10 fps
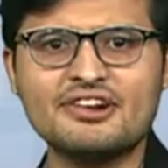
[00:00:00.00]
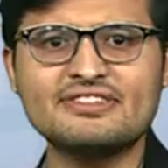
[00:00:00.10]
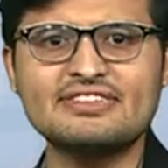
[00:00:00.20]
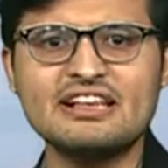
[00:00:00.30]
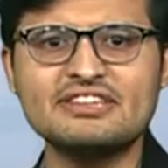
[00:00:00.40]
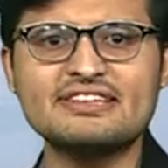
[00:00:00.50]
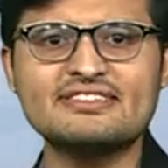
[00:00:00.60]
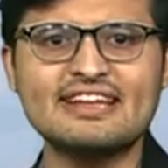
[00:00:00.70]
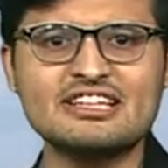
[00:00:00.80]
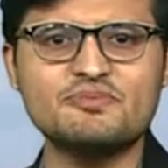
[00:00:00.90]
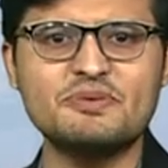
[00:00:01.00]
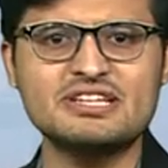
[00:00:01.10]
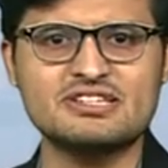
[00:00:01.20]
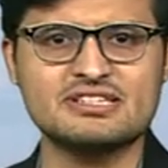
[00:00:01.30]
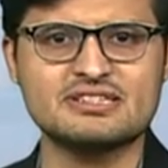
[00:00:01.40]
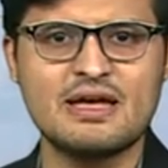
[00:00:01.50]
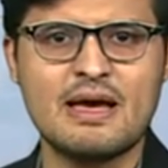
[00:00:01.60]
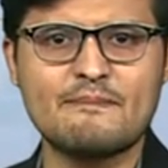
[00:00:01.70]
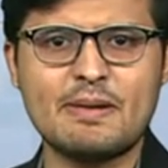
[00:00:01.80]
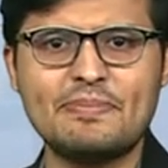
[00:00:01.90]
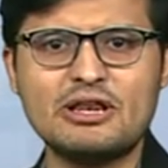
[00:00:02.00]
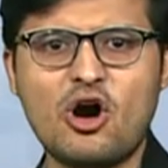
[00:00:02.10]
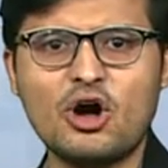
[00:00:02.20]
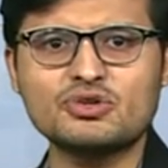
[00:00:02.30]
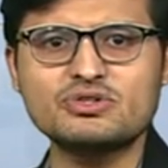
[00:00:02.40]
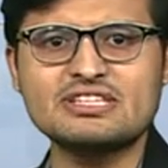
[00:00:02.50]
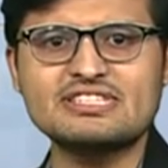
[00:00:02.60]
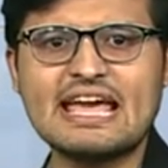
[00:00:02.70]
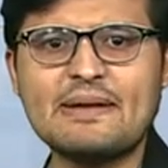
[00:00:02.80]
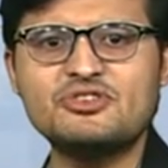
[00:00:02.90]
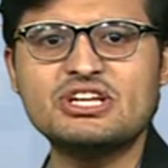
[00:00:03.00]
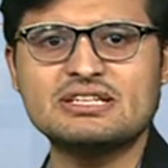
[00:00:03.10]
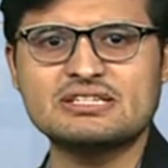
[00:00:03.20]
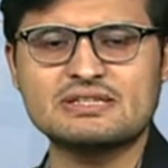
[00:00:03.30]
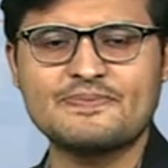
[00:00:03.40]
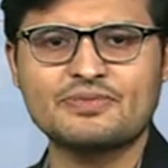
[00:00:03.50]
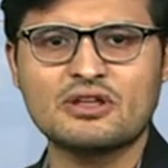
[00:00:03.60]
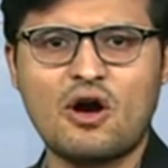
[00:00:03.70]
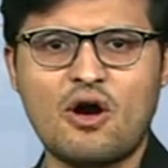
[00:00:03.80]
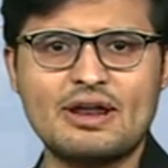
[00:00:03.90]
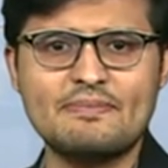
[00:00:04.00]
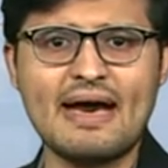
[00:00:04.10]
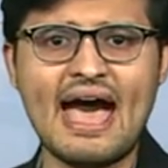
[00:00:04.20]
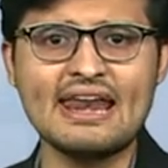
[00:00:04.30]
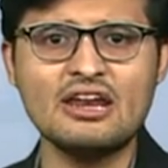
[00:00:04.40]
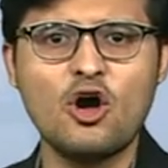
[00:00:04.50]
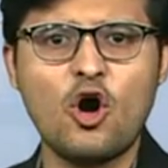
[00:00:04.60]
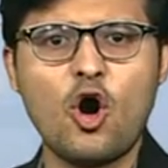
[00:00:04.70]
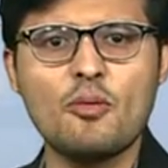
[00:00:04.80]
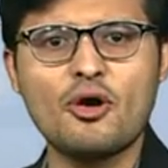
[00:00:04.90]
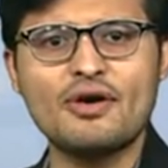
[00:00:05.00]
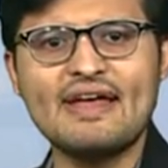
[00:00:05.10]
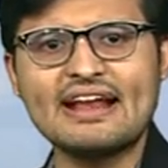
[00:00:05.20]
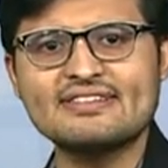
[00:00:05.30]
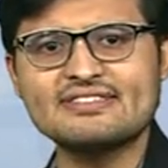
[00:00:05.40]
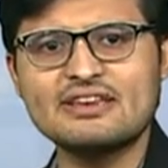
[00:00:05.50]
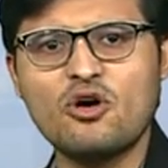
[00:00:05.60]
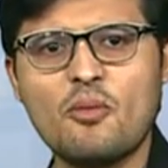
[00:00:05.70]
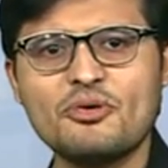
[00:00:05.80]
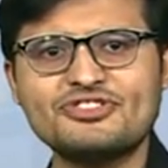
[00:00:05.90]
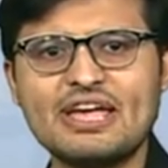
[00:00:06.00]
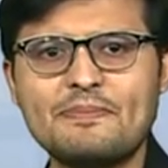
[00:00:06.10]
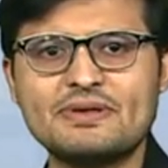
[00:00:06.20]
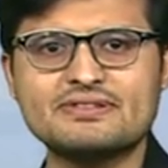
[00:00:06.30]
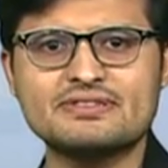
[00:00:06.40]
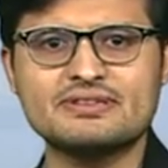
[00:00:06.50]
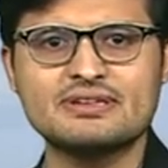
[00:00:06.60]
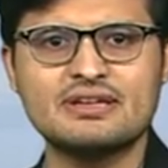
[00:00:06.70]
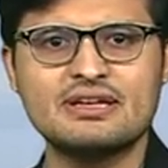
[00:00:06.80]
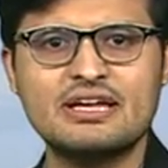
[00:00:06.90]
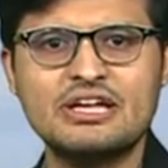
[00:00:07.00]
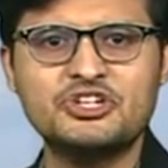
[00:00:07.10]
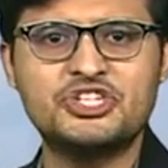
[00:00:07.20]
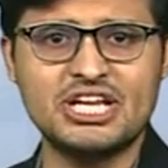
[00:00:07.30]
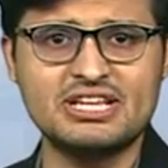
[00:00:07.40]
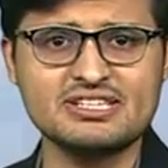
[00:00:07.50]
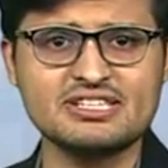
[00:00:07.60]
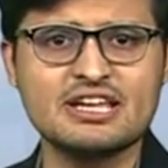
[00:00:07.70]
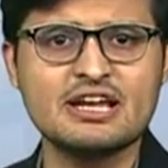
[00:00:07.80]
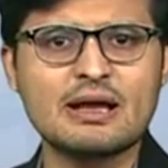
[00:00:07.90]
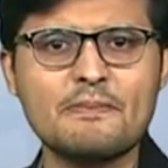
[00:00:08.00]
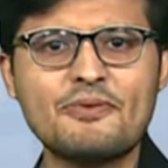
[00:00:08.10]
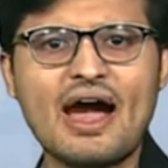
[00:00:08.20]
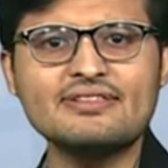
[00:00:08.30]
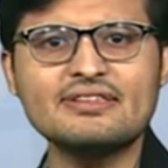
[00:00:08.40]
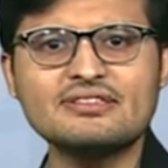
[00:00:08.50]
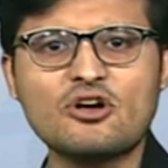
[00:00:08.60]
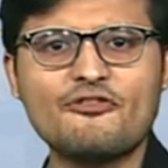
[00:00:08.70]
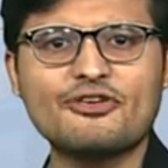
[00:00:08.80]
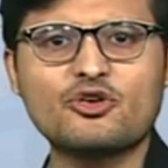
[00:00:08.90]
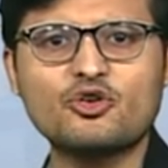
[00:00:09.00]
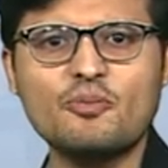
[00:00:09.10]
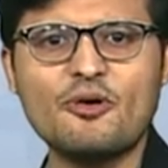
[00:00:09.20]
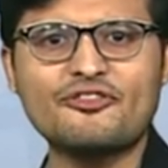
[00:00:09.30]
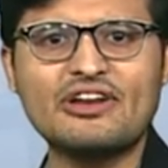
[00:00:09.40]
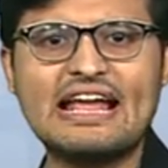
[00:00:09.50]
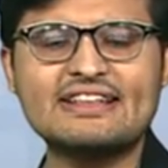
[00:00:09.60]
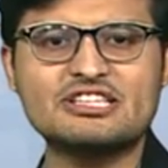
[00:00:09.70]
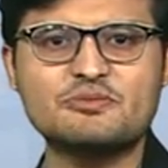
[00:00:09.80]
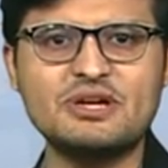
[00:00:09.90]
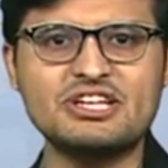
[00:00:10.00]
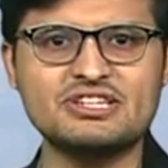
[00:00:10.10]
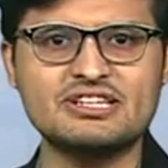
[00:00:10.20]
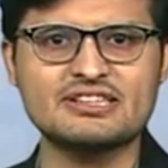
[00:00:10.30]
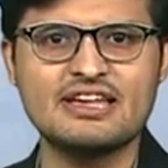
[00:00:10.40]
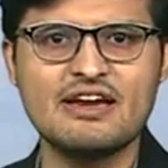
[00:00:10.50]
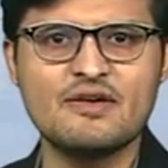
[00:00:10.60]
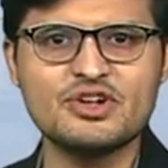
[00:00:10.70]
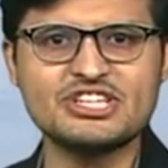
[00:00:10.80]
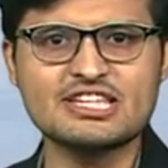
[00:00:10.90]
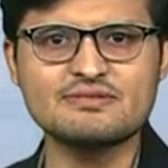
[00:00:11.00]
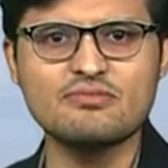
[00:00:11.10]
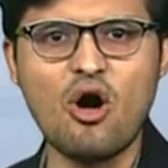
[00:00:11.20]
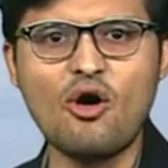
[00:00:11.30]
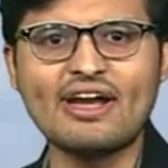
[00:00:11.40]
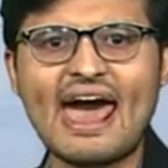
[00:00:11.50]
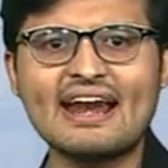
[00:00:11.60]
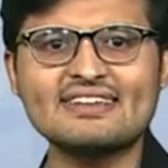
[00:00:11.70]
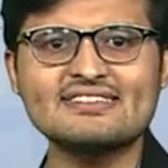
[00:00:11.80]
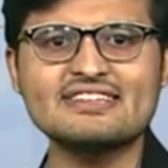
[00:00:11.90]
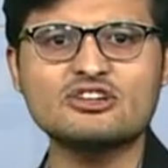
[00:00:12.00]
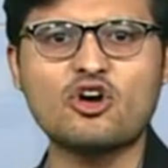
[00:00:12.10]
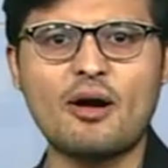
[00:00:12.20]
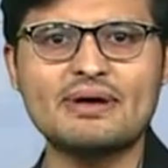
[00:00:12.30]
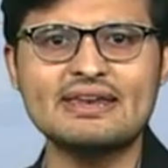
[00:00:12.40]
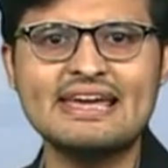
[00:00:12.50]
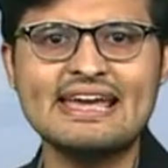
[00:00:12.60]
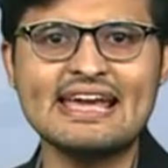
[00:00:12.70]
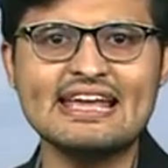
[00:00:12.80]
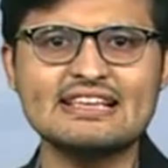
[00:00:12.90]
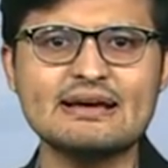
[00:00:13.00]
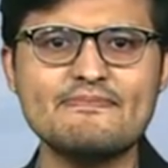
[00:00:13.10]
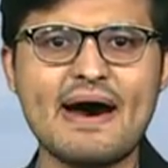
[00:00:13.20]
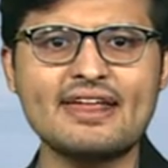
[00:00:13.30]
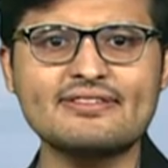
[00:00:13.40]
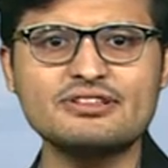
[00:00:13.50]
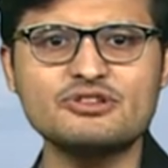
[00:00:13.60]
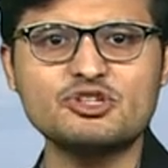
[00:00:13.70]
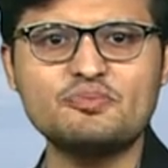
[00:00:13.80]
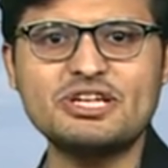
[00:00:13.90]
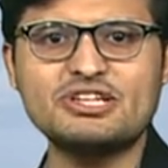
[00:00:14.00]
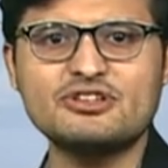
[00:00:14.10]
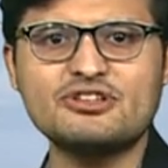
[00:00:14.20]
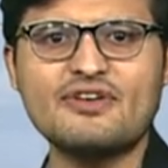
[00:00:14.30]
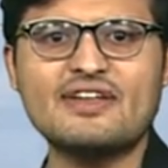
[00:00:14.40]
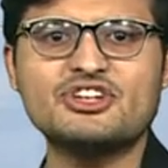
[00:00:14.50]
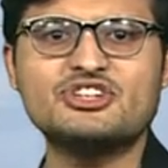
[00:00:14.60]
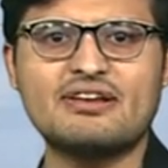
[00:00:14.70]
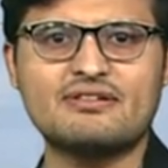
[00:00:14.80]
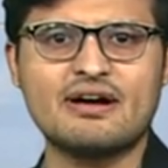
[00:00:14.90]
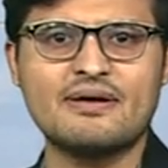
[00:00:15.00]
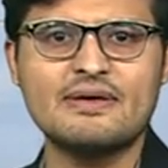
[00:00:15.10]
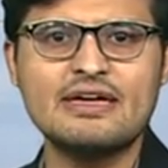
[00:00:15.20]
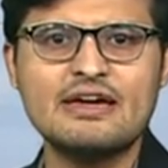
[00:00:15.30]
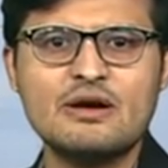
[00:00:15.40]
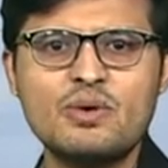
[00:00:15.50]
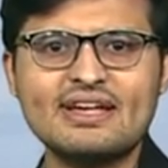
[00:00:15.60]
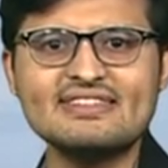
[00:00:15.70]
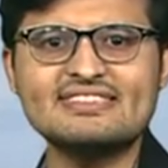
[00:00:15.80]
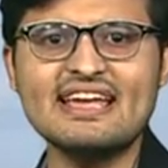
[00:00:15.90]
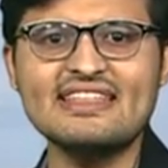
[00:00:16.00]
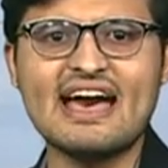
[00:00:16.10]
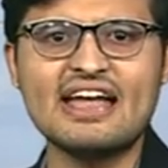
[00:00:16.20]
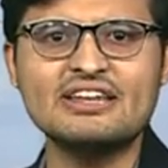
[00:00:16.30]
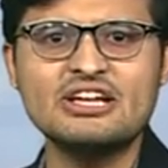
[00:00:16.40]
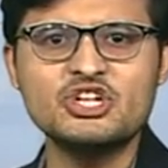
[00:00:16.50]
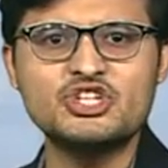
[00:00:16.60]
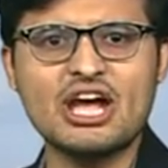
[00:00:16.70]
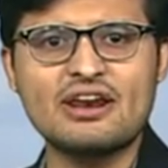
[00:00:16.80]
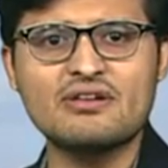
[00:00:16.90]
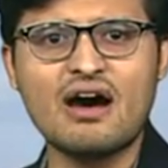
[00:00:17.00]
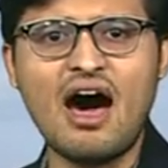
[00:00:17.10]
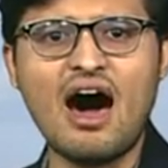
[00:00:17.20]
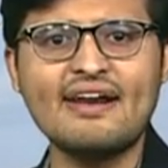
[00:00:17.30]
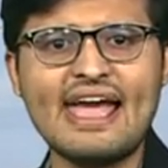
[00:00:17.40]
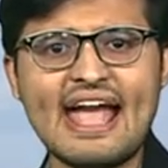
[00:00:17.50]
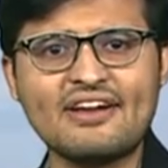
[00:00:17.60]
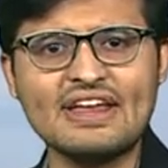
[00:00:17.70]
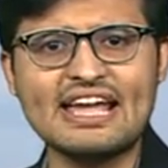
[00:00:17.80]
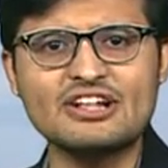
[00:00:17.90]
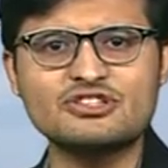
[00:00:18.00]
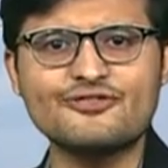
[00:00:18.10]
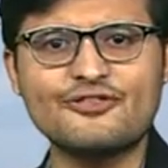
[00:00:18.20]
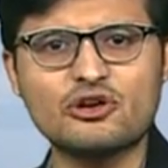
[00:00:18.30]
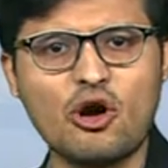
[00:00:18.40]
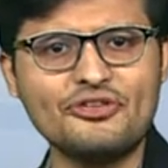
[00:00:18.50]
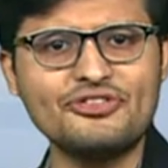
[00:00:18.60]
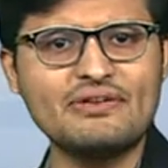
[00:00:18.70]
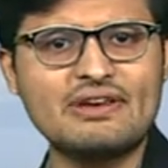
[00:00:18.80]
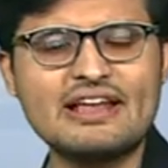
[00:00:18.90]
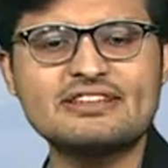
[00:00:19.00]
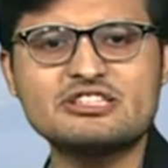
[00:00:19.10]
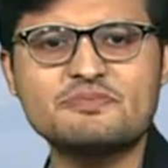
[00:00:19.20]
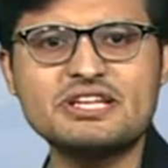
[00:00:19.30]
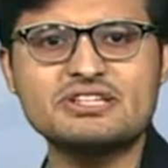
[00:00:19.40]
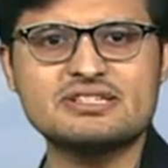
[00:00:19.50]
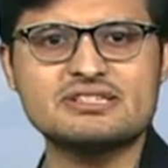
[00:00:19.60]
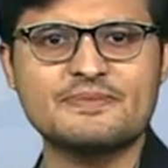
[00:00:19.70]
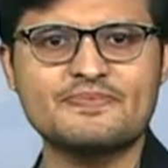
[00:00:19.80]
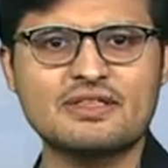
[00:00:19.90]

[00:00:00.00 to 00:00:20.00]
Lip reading: still distinct species, but belong to the same genus, or in man, Homo erectus and Homo sapiens. Genus comprises of a group of related species which has more characters in common in comparison to species of other genera. We can say that genera are aggregates of closely related species.